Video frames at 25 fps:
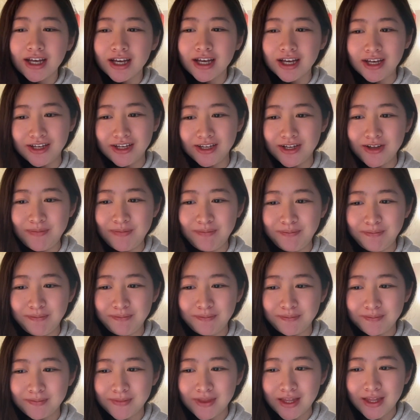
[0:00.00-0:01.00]

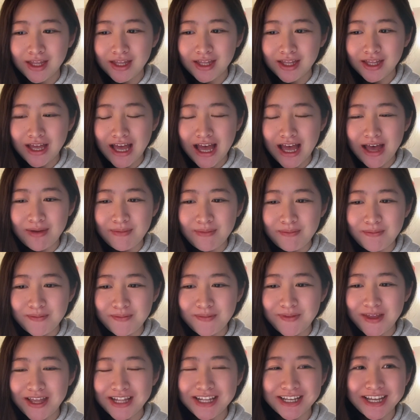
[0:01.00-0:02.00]
I'm
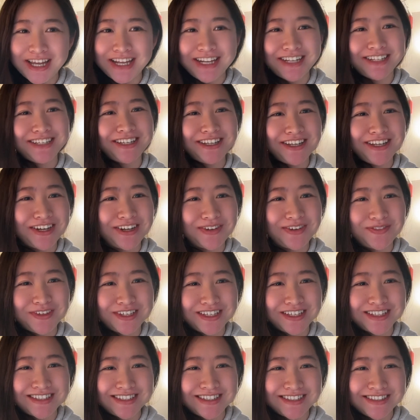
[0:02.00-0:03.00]
indicating the year
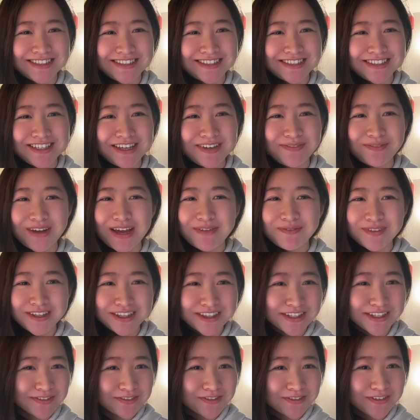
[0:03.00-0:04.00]
because it might be
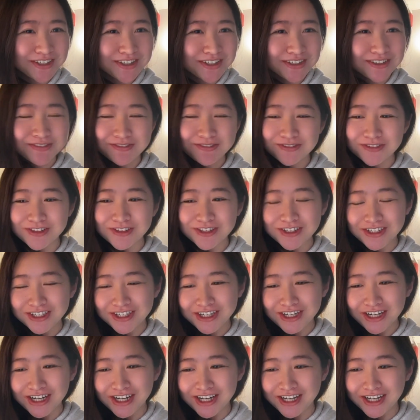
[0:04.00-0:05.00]
different
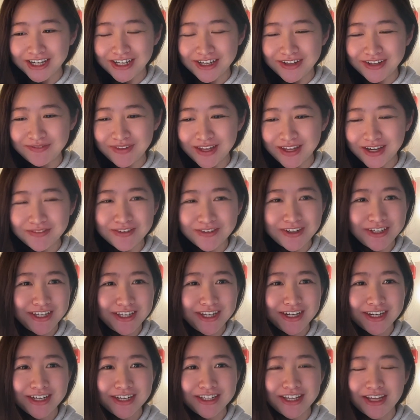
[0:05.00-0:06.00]
for every
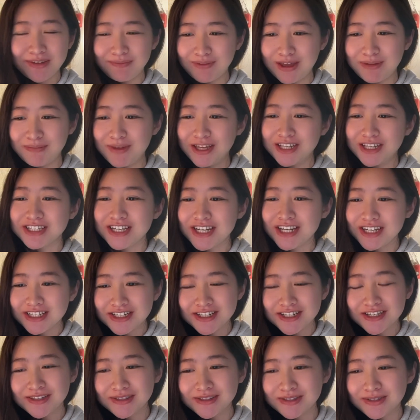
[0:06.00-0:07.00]
year. They might make
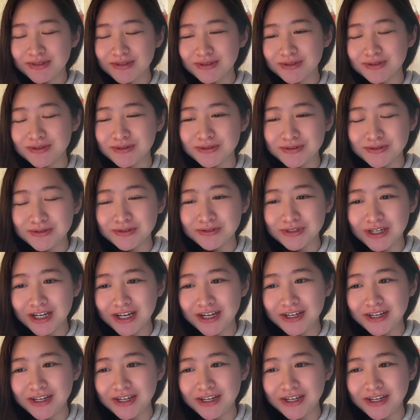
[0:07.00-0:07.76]
changes to